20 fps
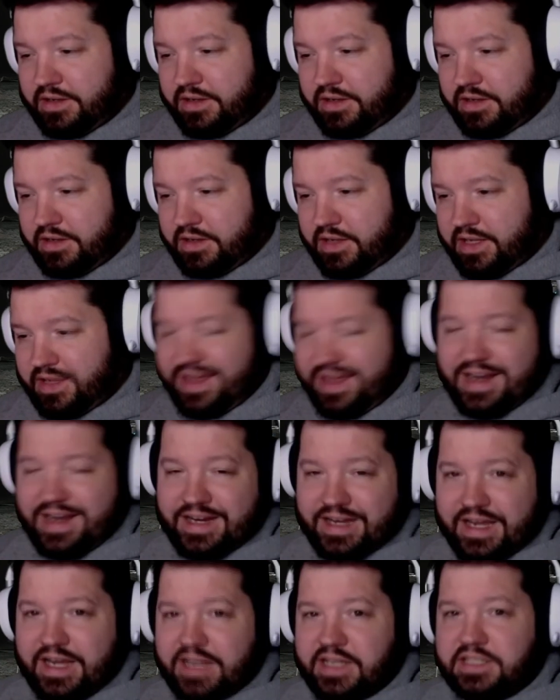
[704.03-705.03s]
in that
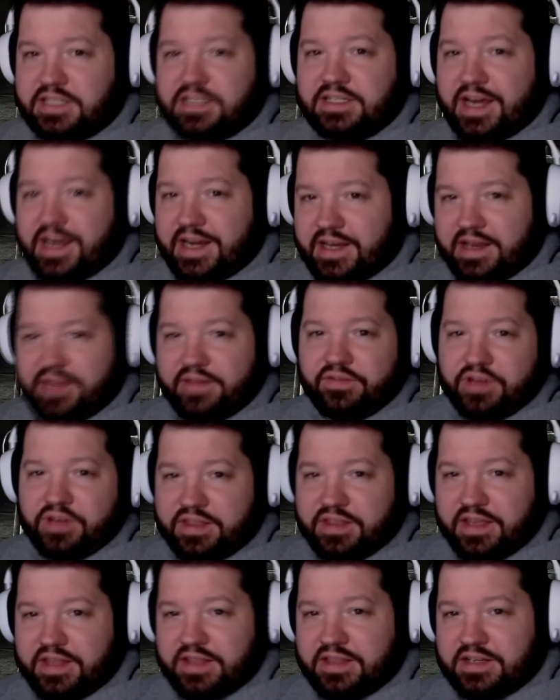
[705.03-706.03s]
case, I definitely
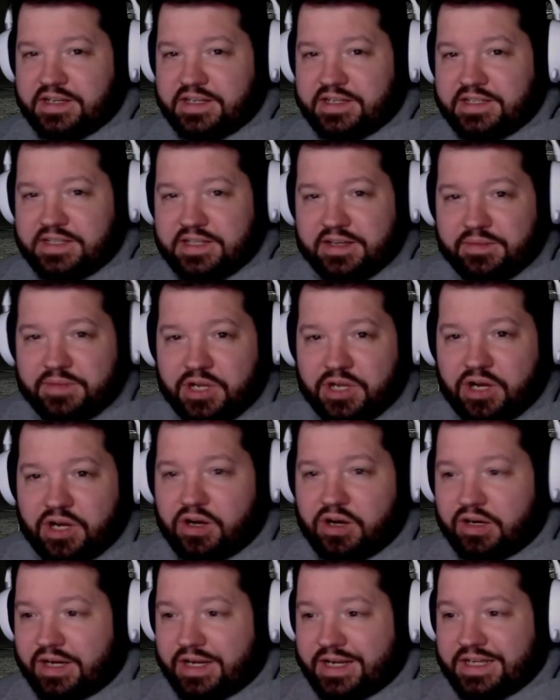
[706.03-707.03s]
think the DT
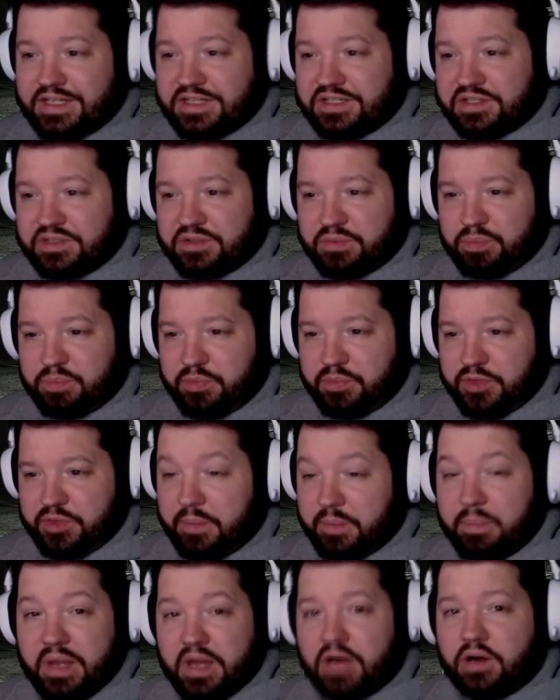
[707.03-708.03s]
MDR is the
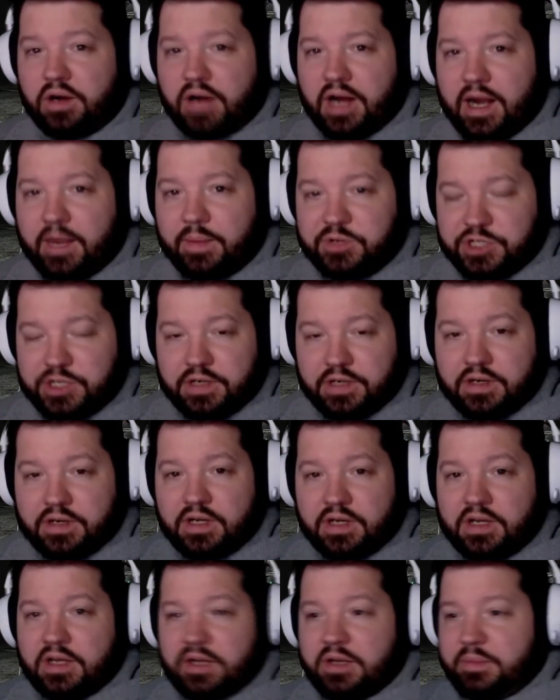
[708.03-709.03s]
better option
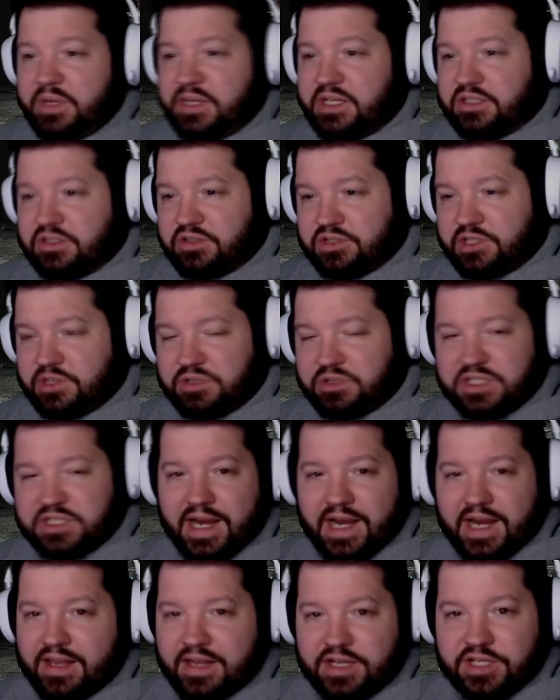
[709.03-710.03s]
because there's no
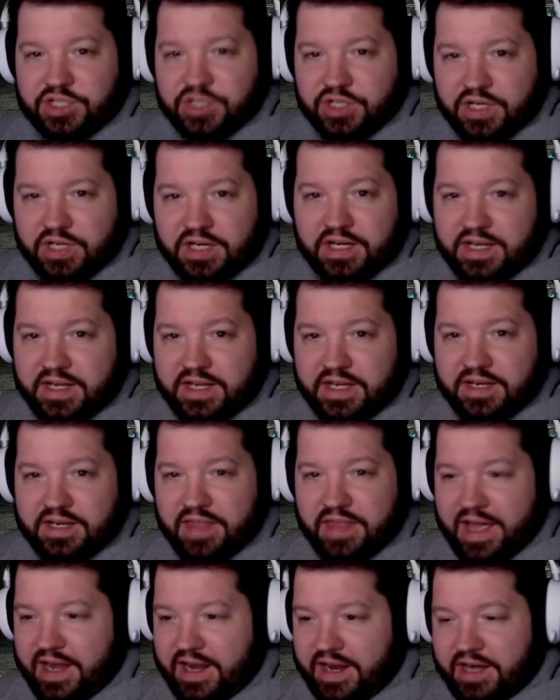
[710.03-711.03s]
sight lines you're going to need
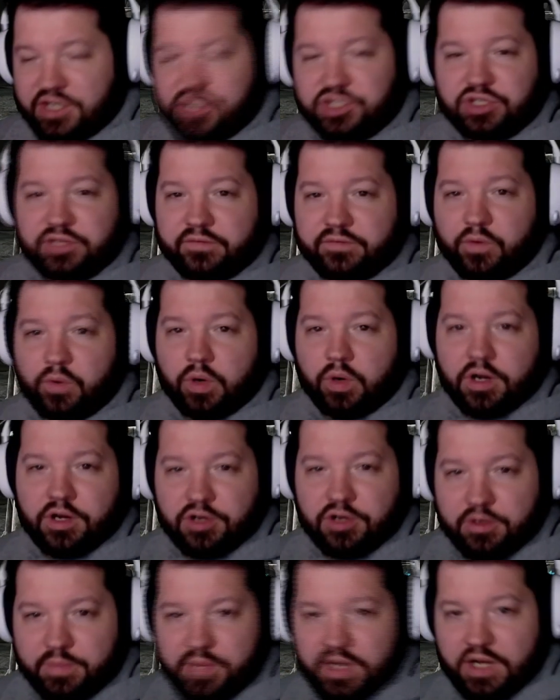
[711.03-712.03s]
that extra 400
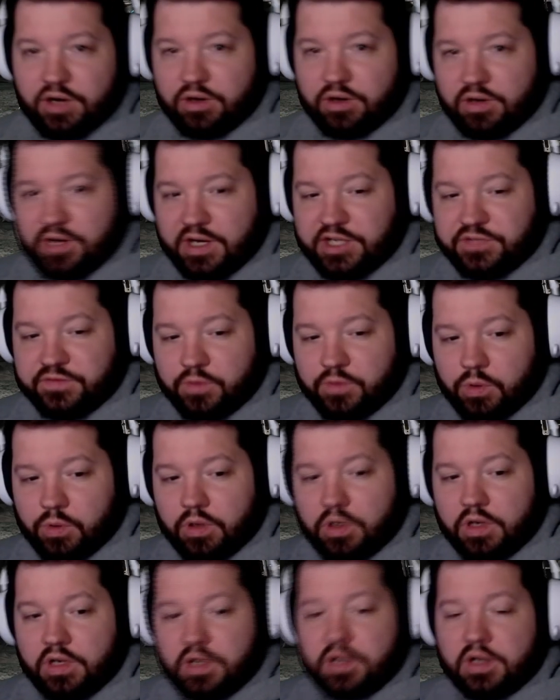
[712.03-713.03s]
meter reach for
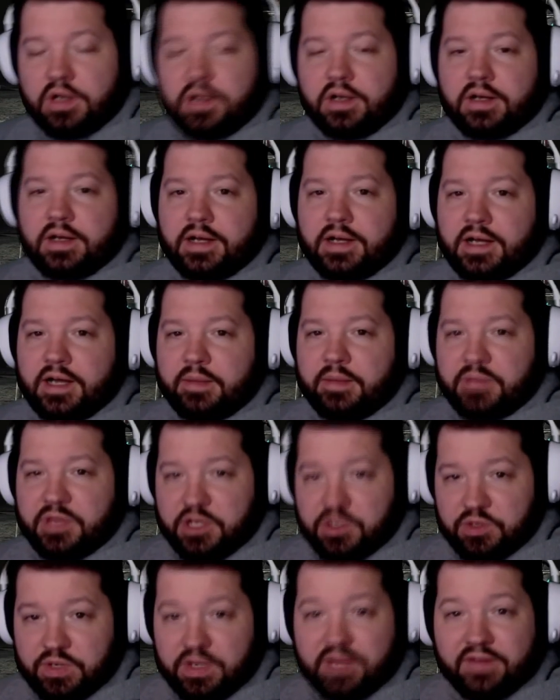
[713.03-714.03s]
that
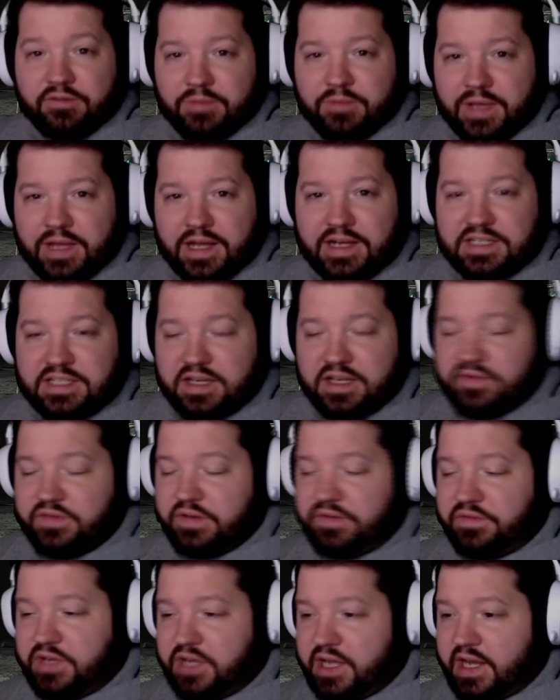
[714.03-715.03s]
you get from that
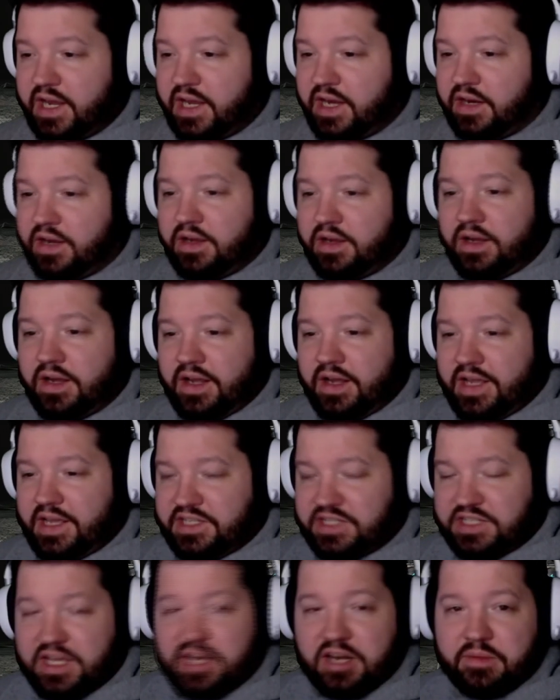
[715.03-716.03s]
SA58. It's
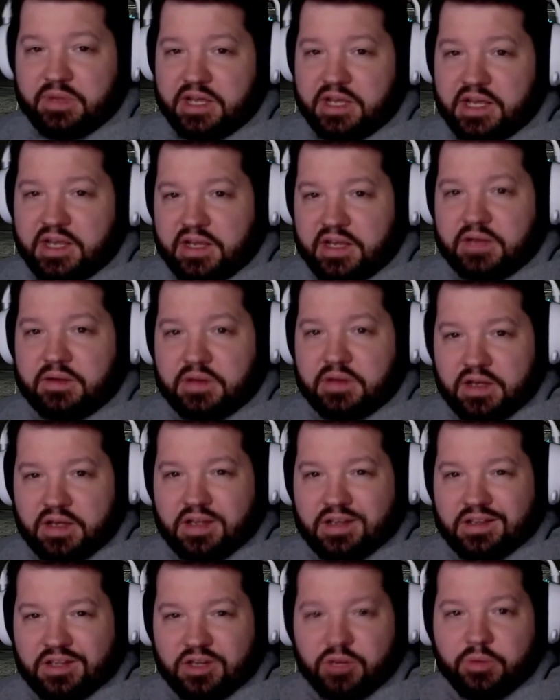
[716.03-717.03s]
going to be a
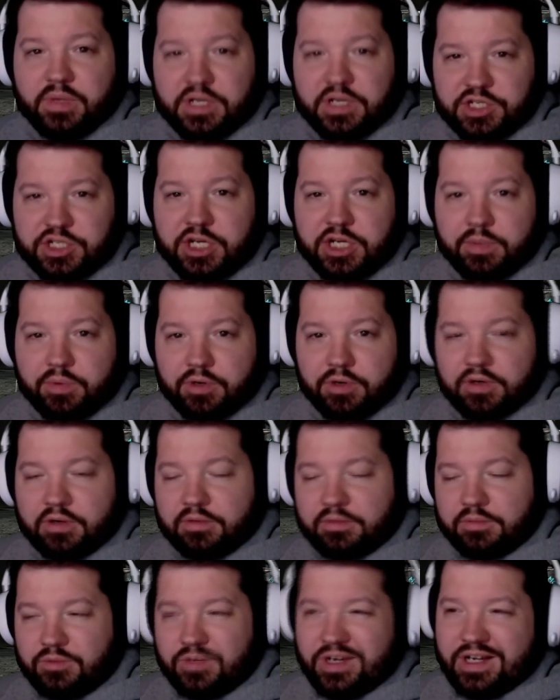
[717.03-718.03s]
little bit cheaper.
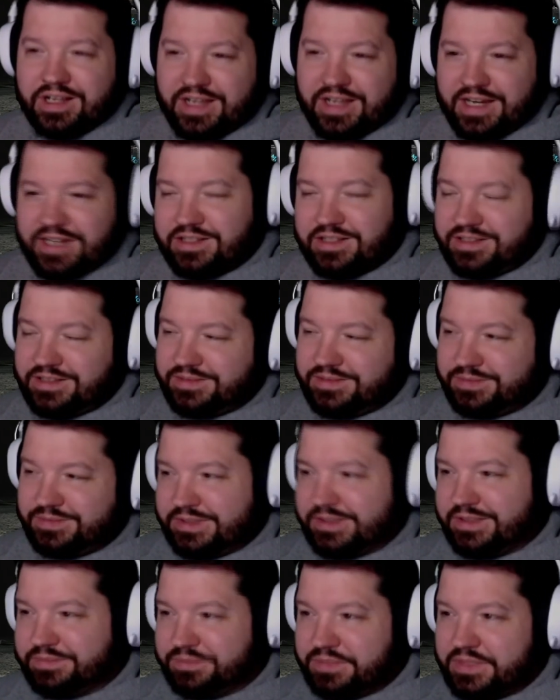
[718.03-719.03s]
Well,
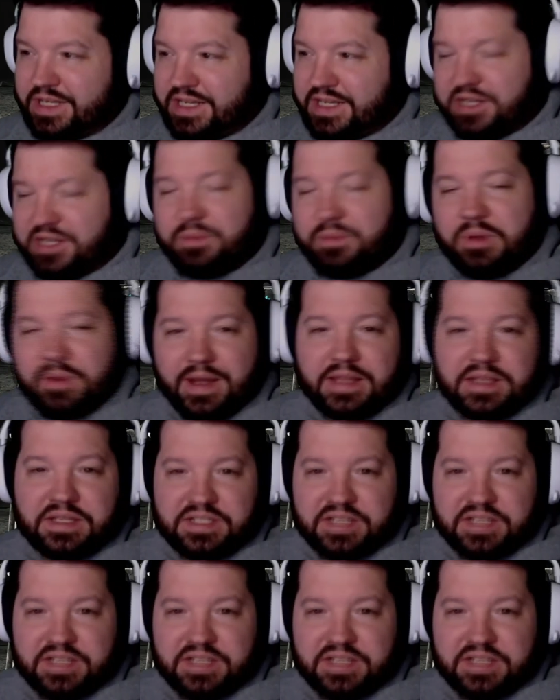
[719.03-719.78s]
it's going to be about the same